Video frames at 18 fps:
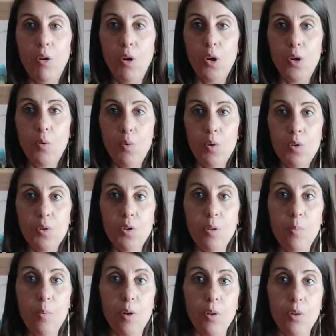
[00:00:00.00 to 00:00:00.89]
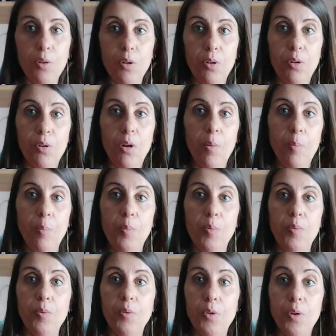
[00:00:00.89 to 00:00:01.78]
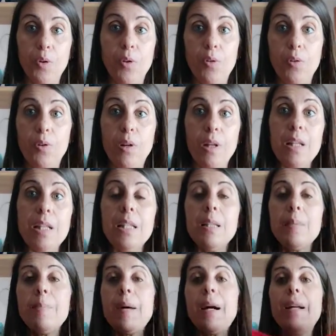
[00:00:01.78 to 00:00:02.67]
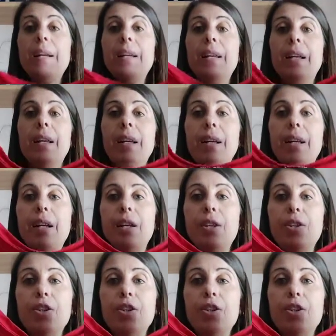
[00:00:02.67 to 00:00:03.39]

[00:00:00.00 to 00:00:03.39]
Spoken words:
o in questo modo o appunto con le spalle